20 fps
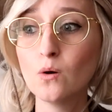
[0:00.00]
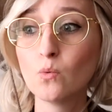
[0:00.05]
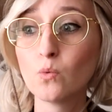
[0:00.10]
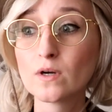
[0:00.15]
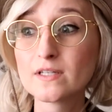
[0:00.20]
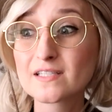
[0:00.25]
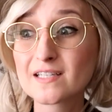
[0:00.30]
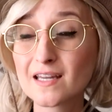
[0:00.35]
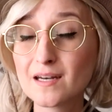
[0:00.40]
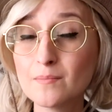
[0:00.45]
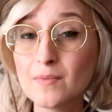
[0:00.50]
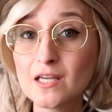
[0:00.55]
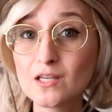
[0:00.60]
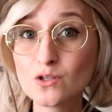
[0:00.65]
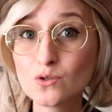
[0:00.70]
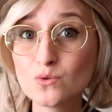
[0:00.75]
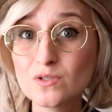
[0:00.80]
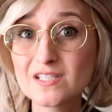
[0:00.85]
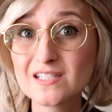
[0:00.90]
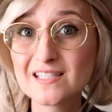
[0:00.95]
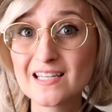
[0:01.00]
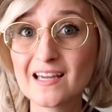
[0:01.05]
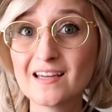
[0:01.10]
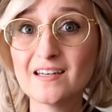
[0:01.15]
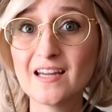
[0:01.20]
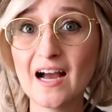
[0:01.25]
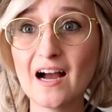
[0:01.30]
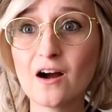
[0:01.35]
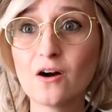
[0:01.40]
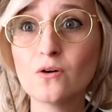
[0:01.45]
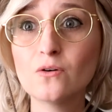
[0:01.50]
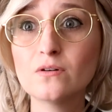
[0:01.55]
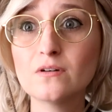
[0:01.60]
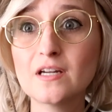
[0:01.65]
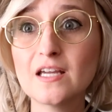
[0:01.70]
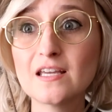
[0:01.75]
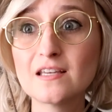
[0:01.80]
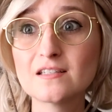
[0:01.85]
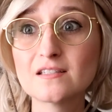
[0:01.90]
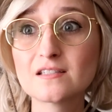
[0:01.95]
What's gonna make you stand
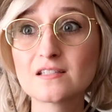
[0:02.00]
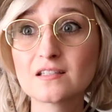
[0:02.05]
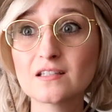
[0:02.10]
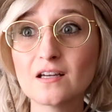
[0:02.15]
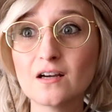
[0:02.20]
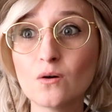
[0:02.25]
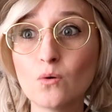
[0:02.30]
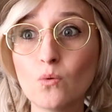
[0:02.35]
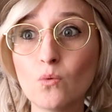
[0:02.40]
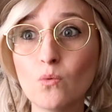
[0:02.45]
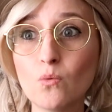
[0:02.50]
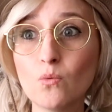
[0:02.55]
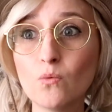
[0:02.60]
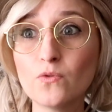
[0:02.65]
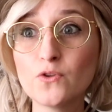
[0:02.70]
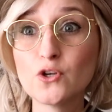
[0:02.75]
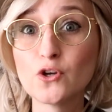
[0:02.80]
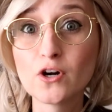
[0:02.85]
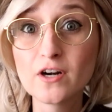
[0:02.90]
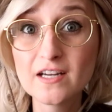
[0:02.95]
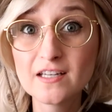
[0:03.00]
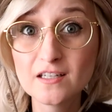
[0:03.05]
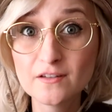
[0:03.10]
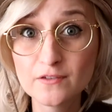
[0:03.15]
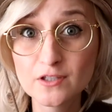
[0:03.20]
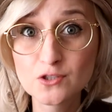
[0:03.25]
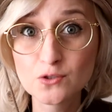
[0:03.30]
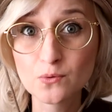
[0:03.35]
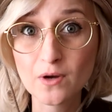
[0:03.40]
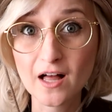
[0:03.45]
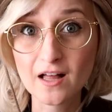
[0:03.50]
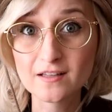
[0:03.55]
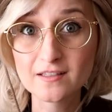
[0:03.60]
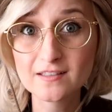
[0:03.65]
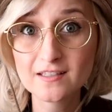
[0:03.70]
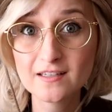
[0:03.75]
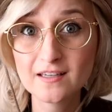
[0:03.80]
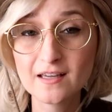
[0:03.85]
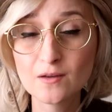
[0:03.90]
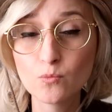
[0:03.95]
out is your
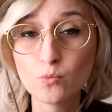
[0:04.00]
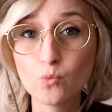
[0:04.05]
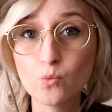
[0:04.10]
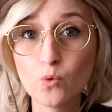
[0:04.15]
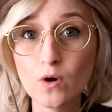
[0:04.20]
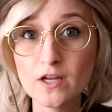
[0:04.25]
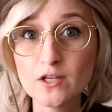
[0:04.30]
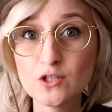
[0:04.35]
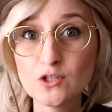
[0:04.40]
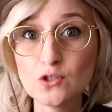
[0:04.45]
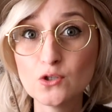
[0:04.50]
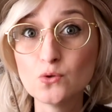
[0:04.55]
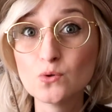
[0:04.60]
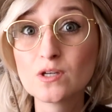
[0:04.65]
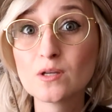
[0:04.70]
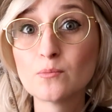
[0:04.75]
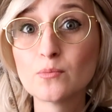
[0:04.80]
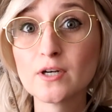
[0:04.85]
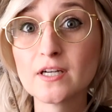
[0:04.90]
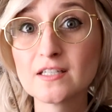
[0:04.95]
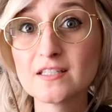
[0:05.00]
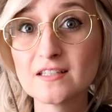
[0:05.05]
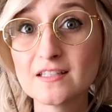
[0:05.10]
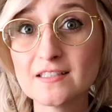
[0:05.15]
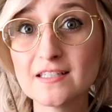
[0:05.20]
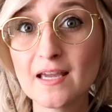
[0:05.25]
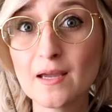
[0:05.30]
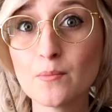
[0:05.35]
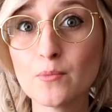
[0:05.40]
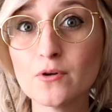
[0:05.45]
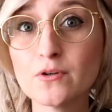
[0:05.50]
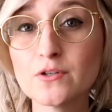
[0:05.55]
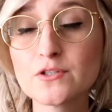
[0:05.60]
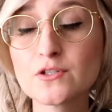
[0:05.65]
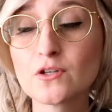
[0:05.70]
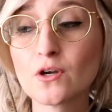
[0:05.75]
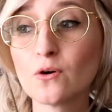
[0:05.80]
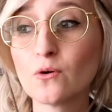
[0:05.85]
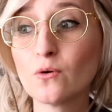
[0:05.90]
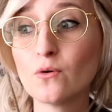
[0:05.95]
individuality and what you can bring to the table.
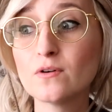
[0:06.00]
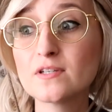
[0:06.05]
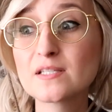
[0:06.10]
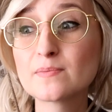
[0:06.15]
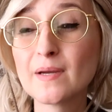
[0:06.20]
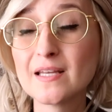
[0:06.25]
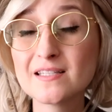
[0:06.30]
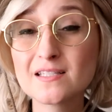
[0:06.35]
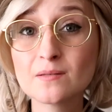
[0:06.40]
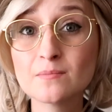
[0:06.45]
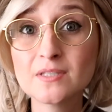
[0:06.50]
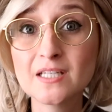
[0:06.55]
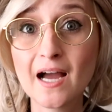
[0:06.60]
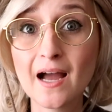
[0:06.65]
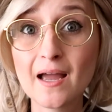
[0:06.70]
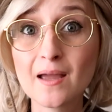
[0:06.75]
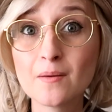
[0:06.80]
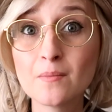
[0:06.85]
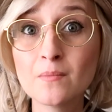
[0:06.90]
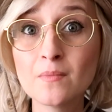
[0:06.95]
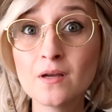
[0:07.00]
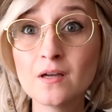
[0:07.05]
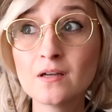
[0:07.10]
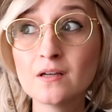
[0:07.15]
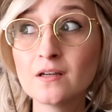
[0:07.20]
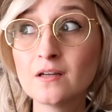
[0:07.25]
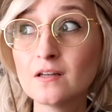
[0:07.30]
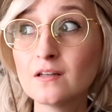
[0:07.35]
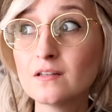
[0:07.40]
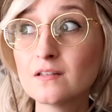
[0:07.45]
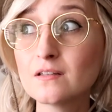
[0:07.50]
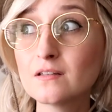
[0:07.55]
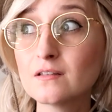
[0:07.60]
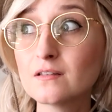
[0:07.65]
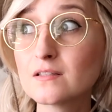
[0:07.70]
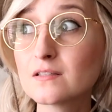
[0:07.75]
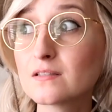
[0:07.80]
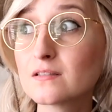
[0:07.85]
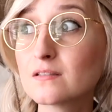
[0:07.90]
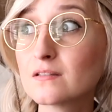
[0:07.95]
So spend some time.
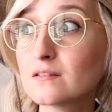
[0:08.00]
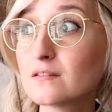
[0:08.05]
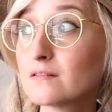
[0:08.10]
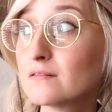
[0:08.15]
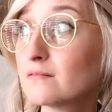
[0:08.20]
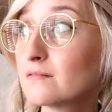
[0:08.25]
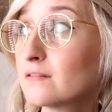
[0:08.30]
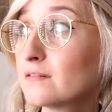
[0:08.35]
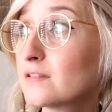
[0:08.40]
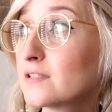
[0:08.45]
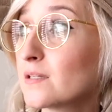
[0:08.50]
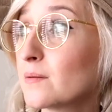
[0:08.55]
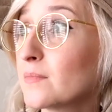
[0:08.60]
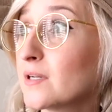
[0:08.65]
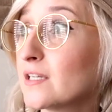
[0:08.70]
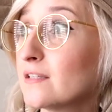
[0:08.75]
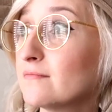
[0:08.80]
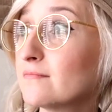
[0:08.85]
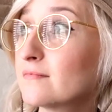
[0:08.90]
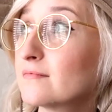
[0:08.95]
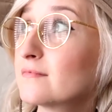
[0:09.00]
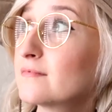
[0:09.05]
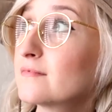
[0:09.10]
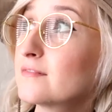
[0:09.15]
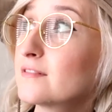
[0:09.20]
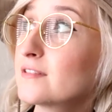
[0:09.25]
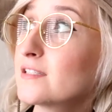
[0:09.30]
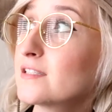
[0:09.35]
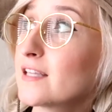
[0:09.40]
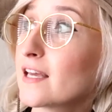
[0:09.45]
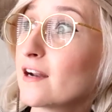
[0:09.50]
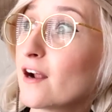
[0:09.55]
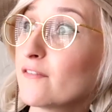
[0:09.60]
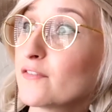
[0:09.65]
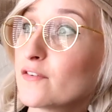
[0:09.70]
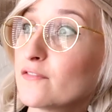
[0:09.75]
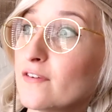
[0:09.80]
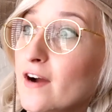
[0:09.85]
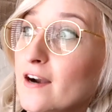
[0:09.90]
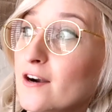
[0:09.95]
Somebody set
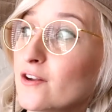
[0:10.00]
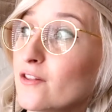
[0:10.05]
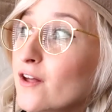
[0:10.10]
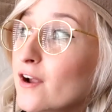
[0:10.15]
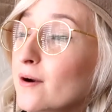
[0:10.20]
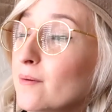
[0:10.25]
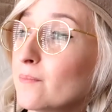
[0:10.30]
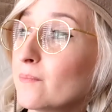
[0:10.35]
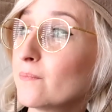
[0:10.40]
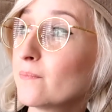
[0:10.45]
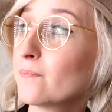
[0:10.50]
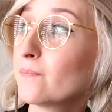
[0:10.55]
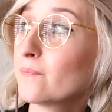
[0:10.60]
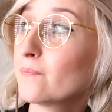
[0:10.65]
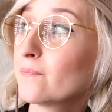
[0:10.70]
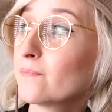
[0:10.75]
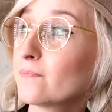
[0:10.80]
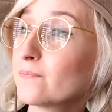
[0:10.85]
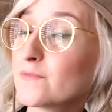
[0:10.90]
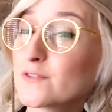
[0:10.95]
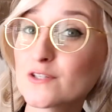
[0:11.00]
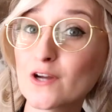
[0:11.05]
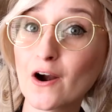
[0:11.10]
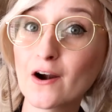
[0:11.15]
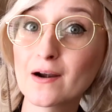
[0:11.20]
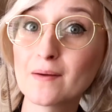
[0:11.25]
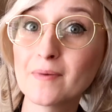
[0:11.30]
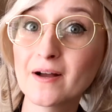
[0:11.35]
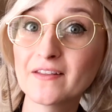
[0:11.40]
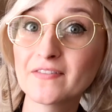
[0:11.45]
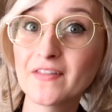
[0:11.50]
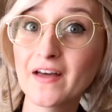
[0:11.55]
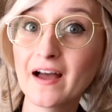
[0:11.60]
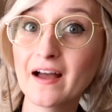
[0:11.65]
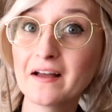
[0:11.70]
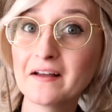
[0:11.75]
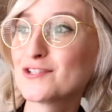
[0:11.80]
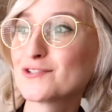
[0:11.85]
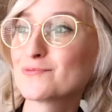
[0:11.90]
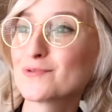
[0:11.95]
off the fire alarm. Sorry about
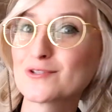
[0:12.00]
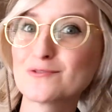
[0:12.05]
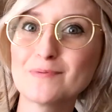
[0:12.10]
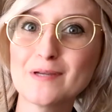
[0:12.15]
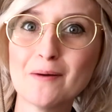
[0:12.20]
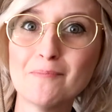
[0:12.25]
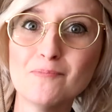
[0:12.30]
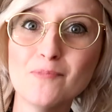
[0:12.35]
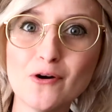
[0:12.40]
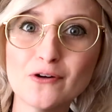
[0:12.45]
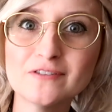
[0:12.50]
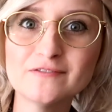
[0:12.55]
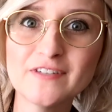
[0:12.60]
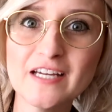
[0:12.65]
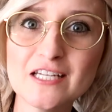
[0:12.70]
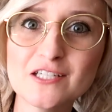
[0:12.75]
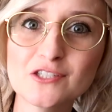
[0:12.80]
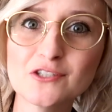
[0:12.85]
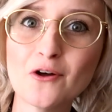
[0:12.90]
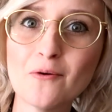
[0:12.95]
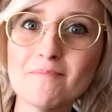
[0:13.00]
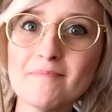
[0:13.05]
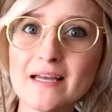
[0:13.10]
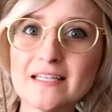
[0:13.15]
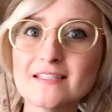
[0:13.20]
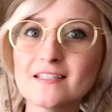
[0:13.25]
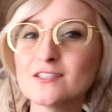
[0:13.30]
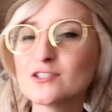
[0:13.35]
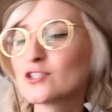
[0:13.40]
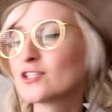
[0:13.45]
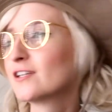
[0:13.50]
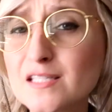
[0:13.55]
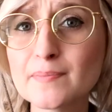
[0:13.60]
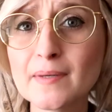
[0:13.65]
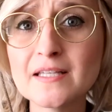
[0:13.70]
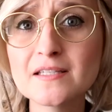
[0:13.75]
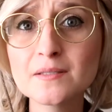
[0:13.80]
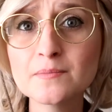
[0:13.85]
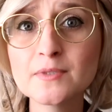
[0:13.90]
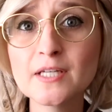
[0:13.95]
that. It's supposed to be a motivational message.
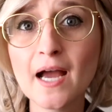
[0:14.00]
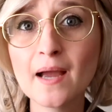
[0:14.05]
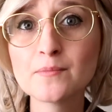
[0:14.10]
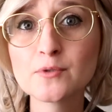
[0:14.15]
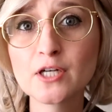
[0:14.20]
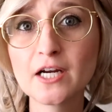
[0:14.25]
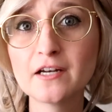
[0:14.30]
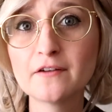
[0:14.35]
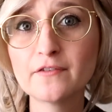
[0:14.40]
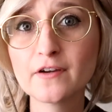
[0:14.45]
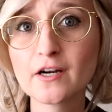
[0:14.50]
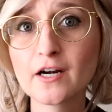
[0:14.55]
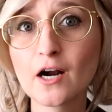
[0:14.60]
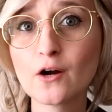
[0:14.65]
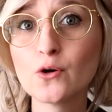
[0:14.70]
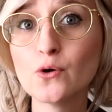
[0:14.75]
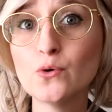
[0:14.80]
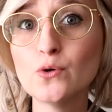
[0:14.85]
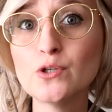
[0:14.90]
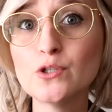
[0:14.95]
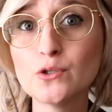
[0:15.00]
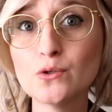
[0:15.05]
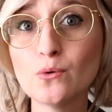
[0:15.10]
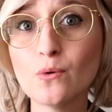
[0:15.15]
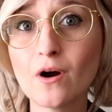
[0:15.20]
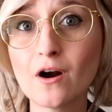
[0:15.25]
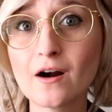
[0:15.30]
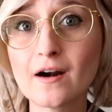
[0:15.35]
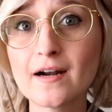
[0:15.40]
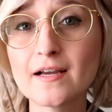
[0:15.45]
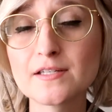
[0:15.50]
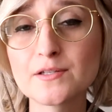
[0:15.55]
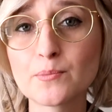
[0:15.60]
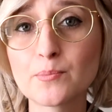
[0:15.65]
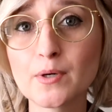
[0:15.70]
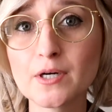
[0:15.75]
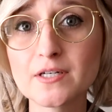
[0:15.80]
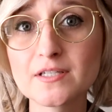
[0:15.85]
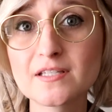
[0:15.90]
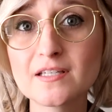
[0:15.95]
Spend some time trying to figure out who you are as a
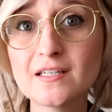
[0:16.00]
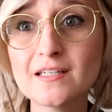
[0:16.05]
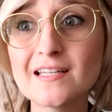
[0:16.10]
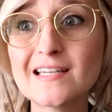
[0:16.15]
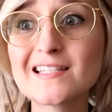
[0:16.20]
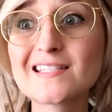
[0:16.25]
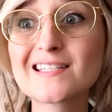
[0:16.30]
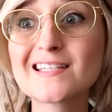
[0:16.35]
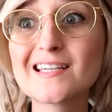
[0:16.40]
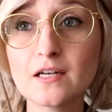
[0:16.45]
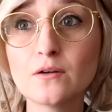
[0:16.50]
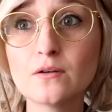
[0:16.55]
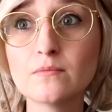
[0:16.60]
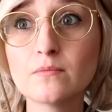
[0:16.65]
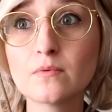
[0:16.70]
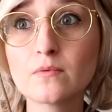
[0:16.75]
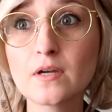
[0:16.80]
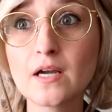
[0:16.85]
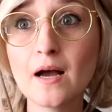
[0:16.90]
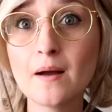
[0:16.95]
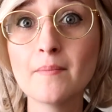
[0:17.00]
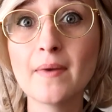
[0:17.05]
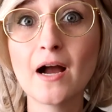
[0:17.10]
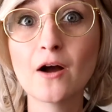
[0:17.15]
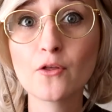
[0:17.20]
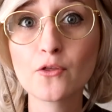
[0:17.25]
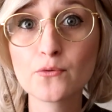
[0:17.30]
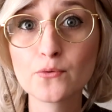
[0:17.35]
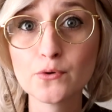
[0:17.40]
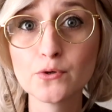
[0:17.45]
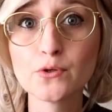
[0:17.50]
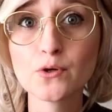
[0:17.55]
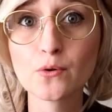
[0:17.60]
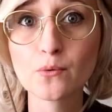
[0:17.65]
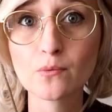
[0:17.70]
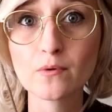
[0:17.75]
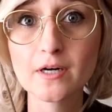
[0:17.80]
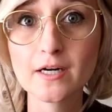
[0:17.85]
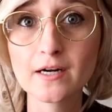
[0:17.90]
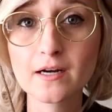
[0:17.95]
person. It's gonna come out through
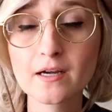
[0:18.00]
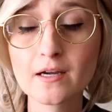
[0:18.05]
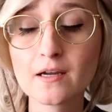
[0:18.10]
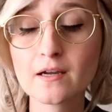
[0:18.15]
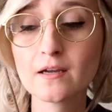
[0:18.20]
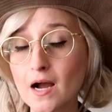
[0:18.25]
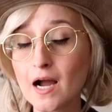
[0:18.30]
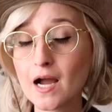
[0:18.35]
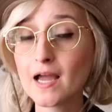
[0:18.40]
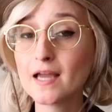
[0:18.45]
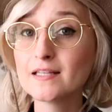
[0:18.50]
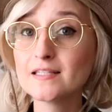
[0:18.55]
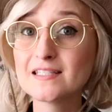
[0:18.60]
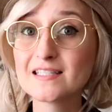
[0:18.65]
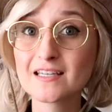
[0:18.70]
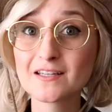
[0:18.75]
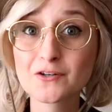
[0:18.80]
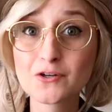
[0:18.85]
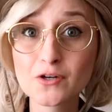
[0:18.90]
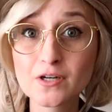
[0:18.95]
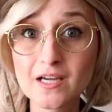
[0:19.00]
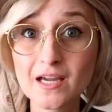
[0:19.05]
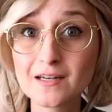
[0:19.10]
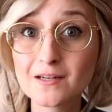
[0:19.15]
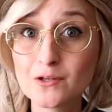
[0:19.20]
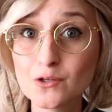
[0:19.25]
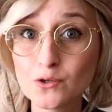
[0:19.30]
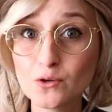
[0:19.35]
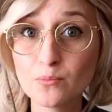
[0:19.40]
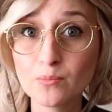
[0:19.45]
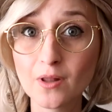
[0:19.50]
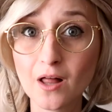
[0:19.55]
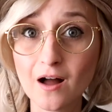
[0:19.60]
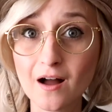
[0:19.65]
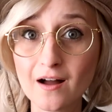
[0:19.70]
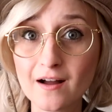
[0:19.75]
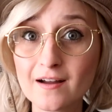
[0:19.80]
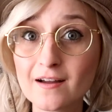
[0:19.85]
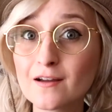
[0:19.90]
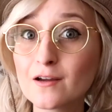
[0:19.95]
your work. I did create a new
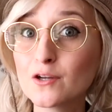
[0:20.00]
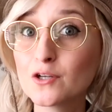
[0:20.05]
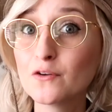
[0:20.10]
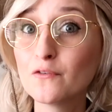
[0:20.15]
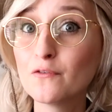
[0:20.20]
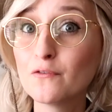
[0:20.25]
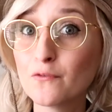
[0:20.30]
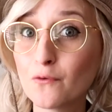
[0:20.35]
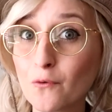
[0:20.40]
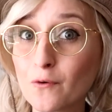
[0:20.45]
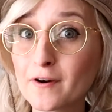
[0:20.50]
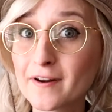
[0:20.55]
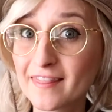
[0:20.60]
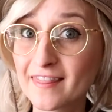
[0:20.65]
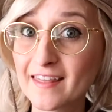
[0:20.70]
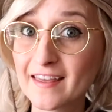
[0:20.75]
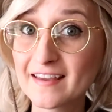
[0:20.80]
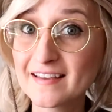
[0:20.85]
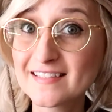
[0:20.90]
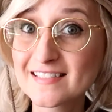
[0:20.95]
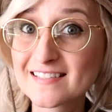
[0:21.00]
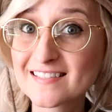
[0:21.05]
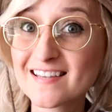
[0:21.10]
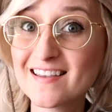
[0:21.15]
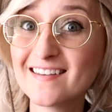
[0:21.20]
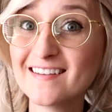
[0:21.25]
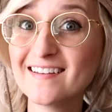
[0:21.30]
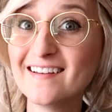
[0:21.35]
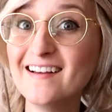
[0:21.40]
blog for this.